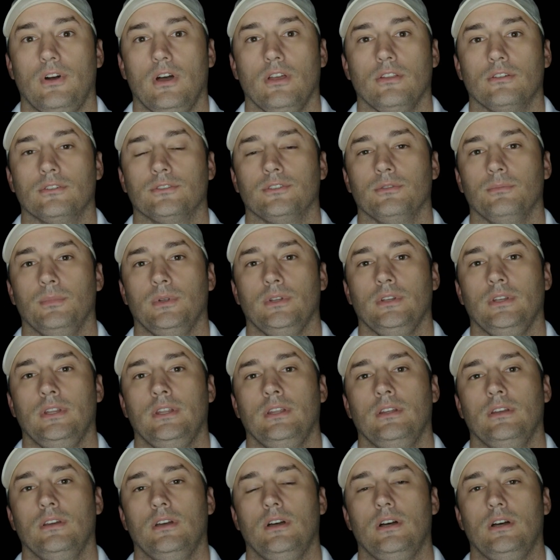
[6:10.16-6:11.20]
father to me.
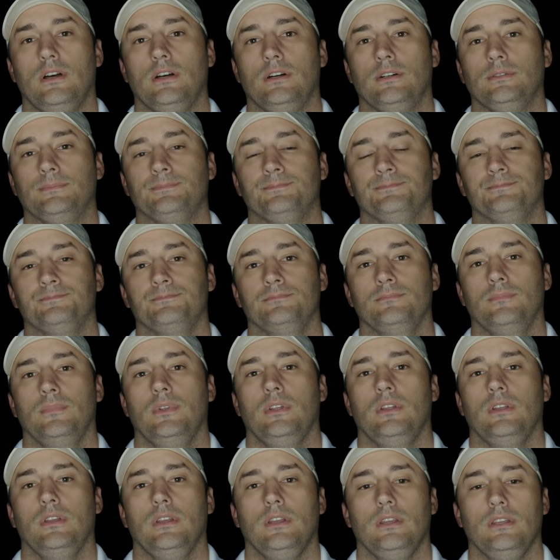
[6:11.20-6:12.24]

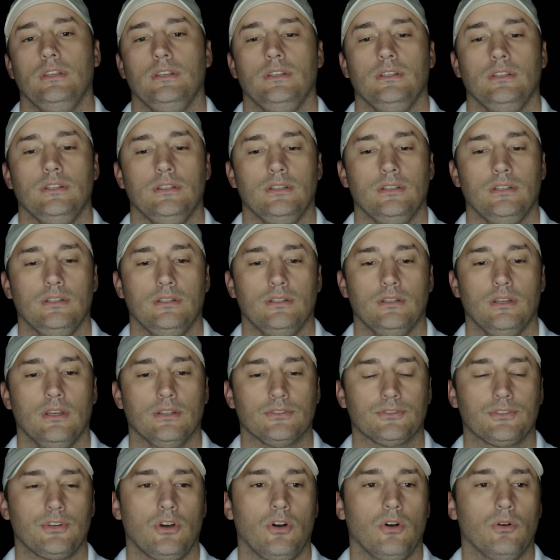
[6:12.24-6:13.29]
He
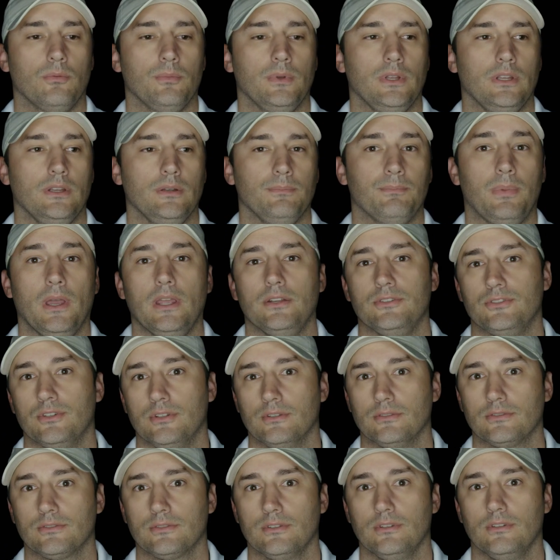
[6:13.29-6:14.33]
has taught me
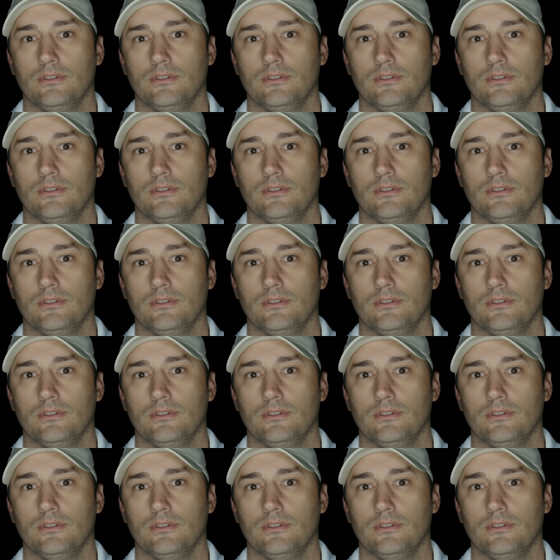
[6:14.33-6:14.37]
patience